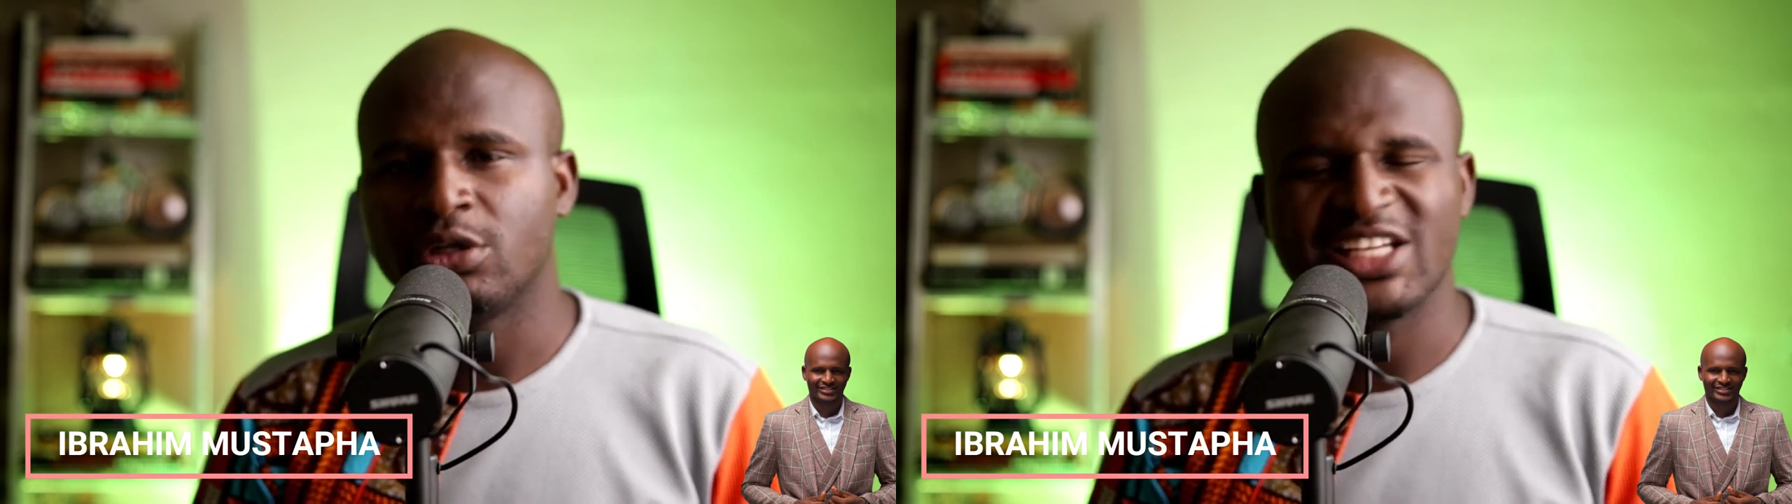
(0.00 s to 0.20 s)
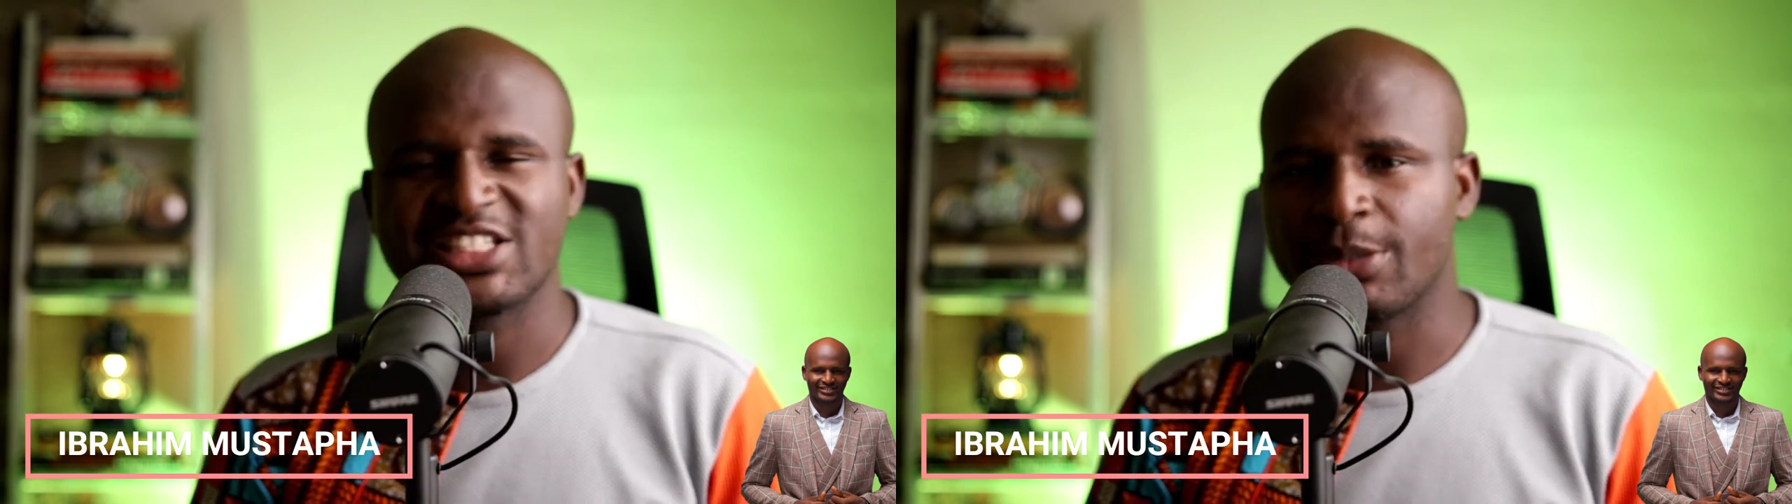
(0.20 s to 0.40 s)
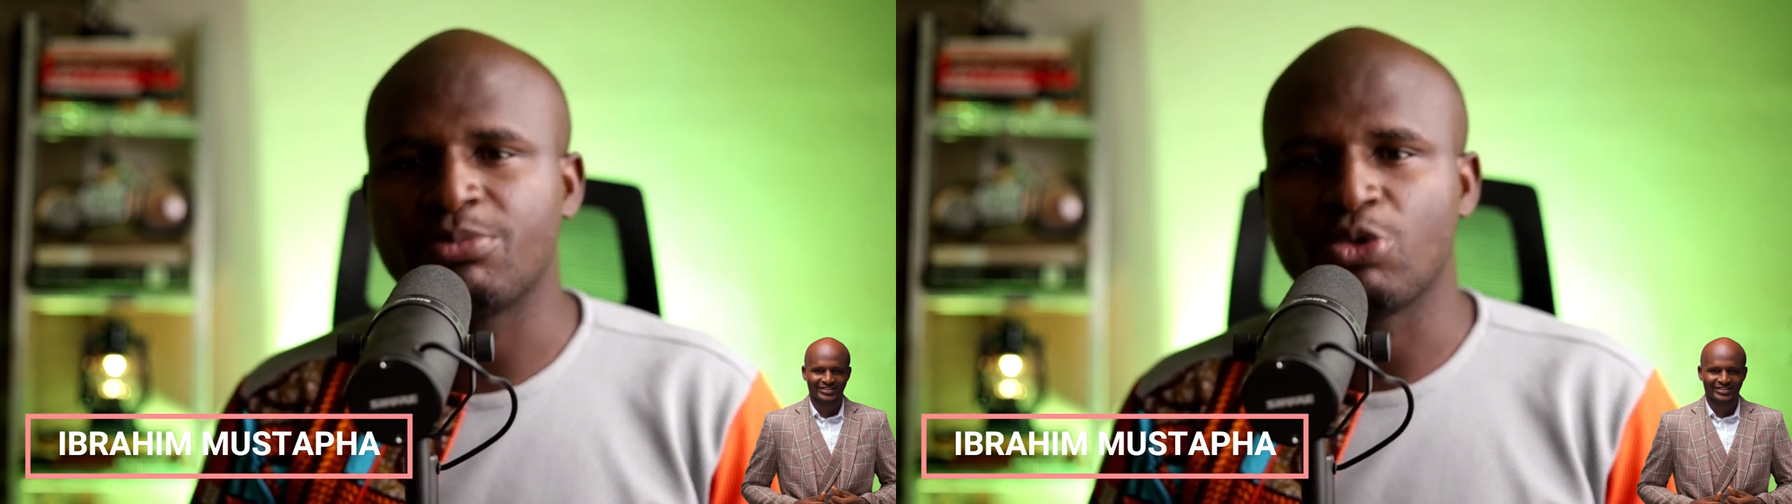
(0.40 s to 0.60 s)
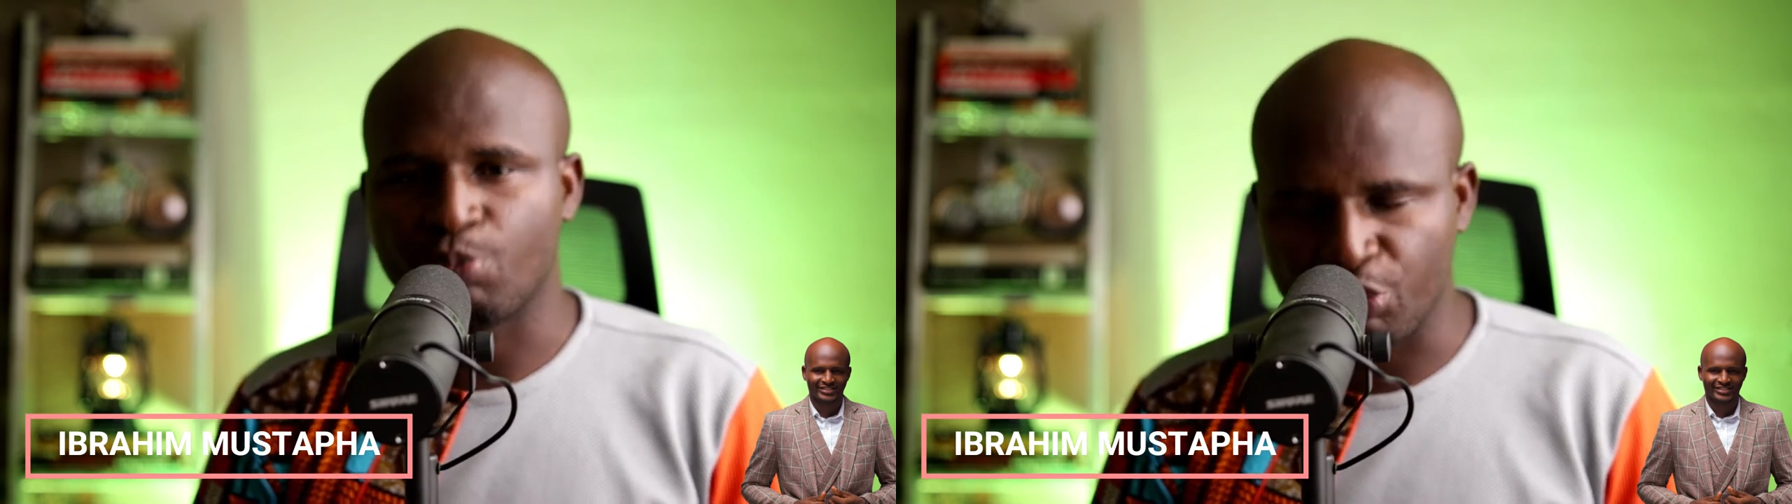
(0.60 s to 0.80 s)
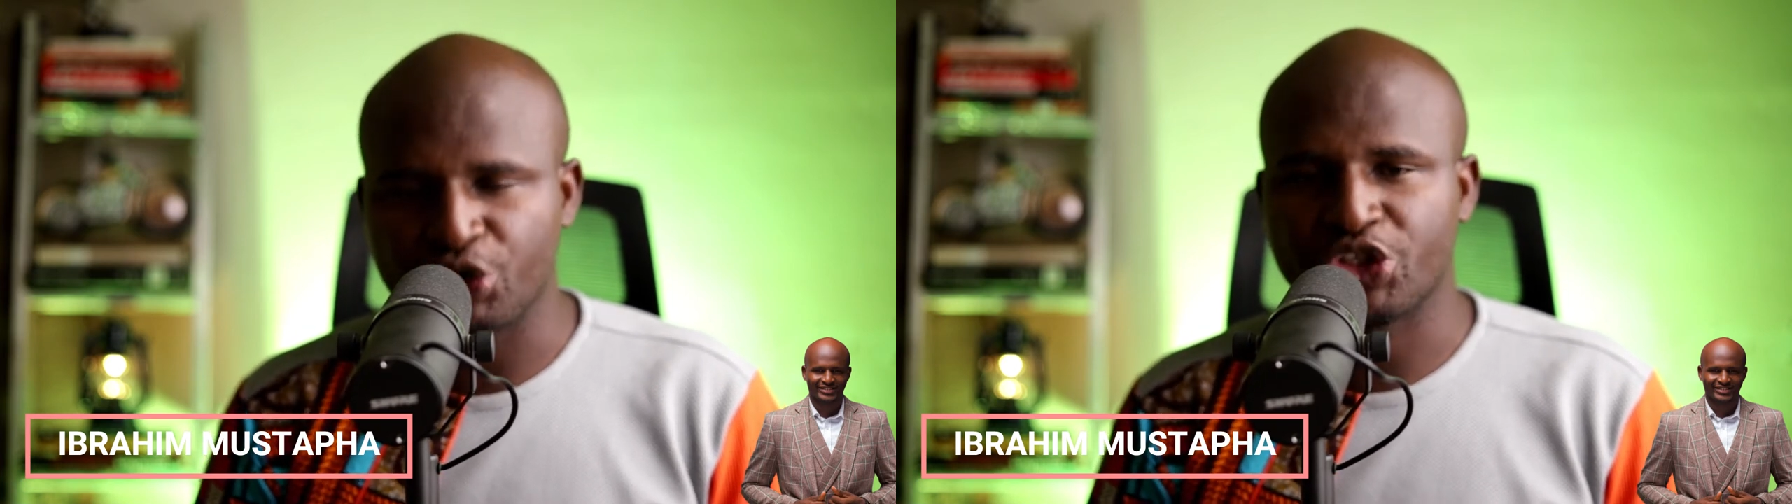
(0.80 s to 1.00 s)
Let's keep
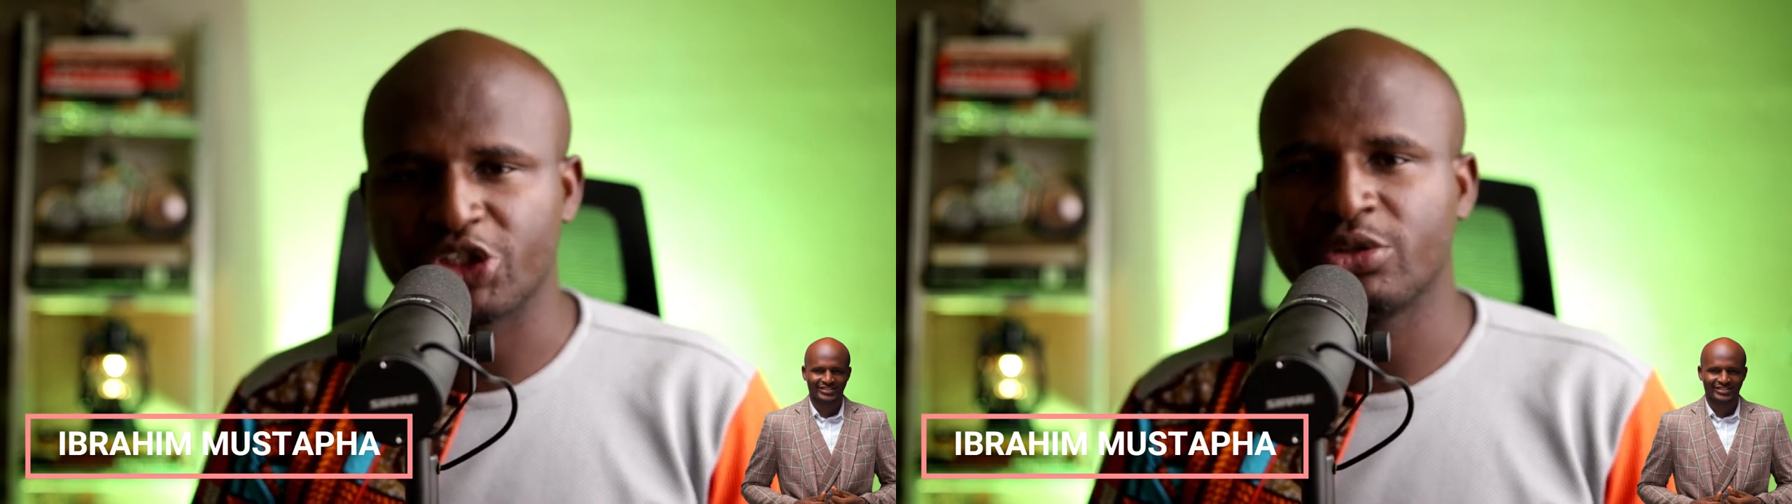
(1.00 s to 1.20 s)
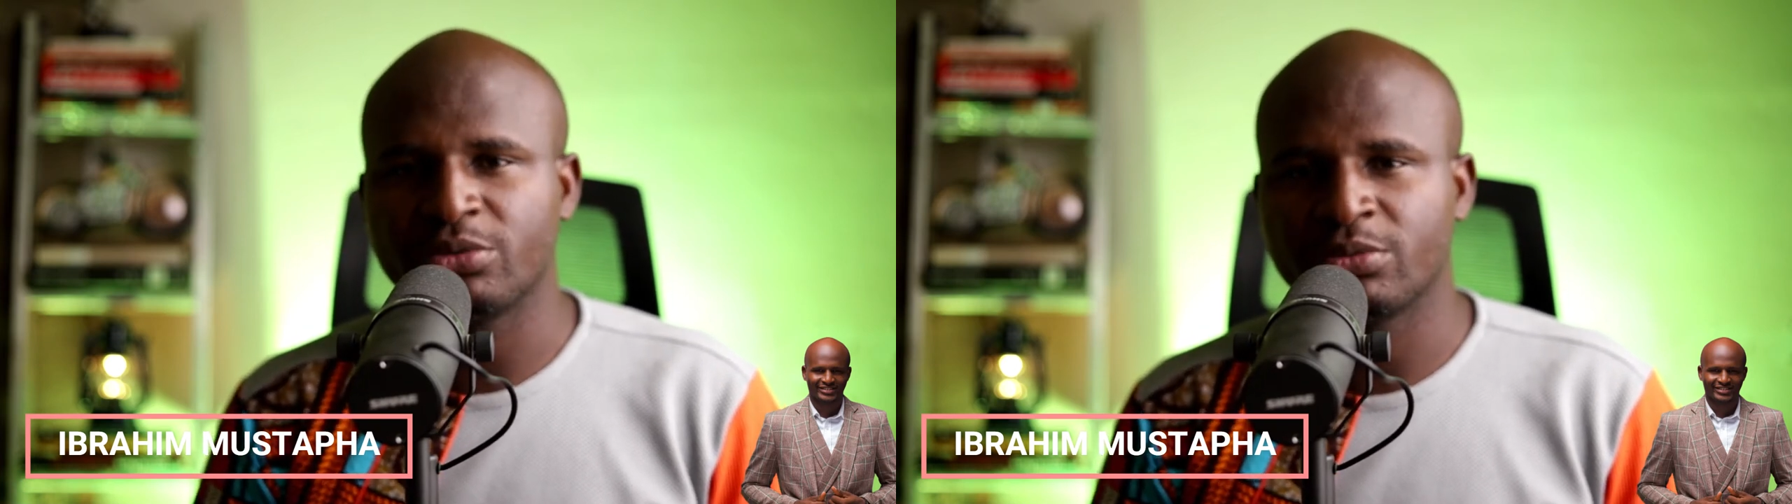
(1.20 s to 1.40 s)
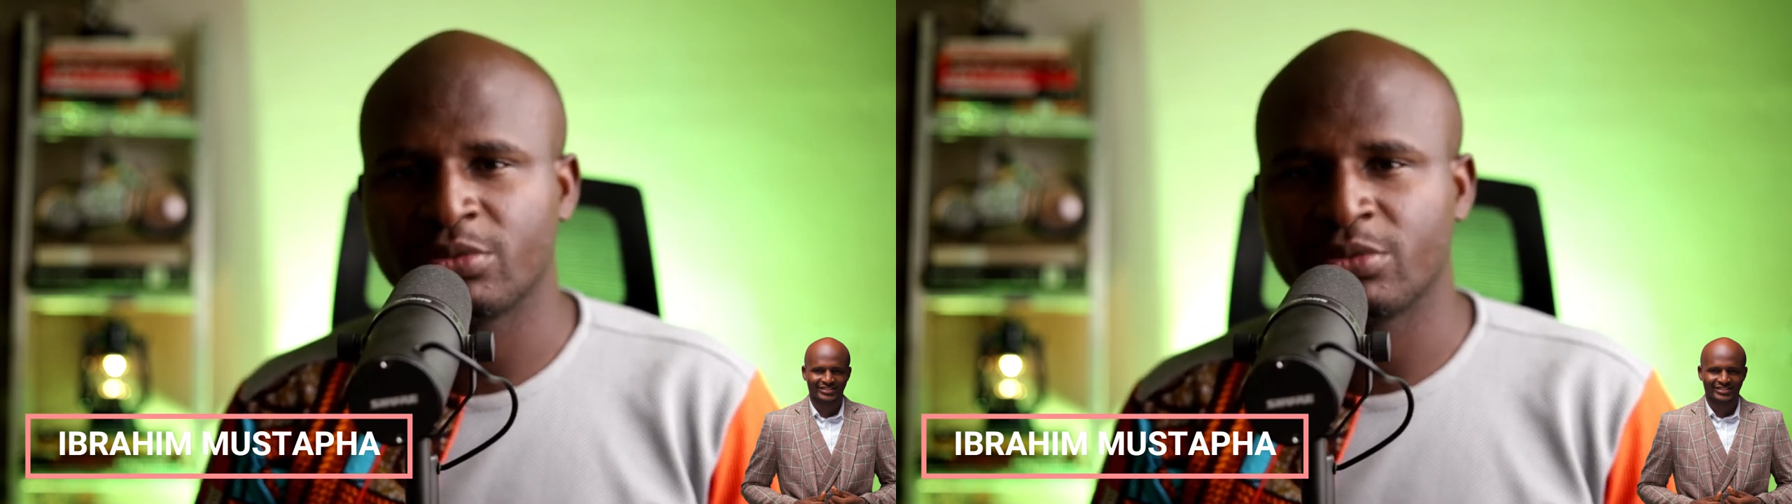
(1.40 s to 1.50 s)
pushing